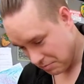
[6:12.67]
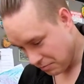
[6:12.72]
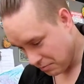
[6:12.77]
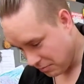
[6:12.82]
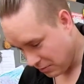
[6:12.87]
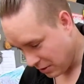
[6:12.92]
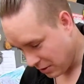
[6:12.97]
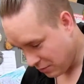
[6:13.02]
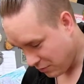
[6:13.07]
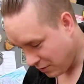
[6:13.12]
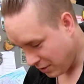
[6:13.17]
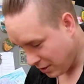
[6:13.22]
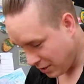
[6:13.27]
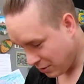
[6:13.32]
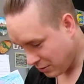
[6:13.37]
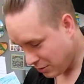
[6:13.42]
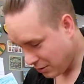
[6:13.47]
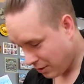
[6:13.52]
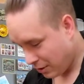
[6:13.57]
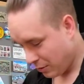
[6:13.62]
these
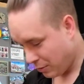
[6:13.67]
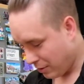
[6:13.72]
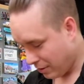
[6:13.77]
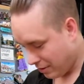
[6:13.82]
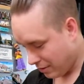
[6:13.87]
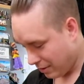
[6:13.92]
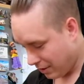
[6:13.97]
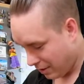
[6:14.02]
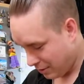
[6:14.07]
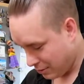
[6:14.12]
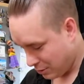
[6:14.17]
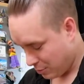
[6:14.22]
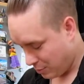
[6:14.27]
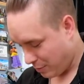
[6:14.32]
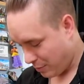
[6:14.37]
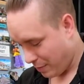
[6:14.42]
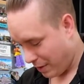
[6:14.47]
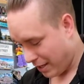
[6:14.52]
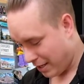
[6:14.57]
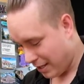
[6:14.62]
videos are. Well, I'll just be
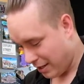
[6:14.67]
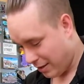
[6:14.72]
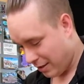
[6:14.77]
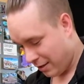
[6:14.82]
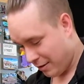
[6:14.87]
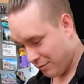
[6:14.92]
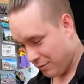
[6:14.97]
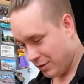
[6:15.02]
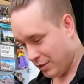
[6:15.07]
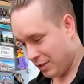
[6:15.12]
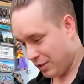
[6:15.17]
making coffee